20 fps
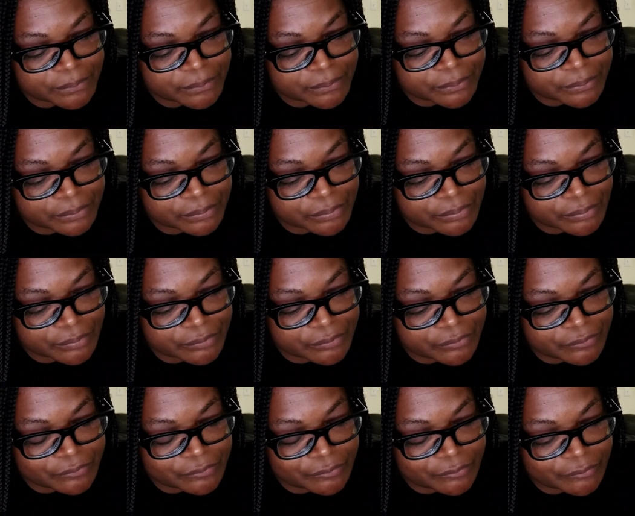
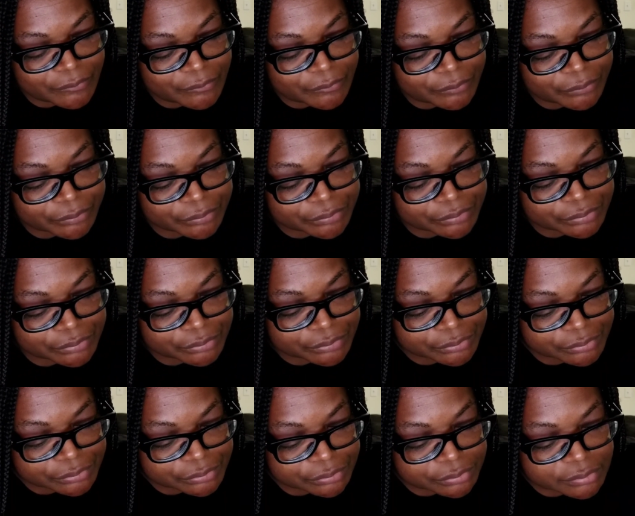
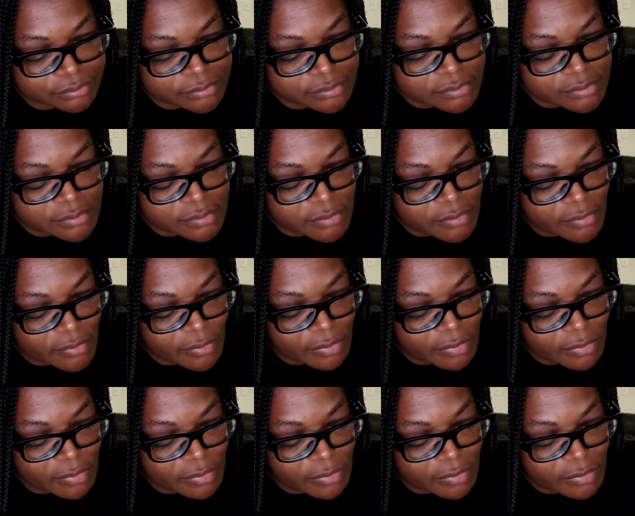Nobody speaks.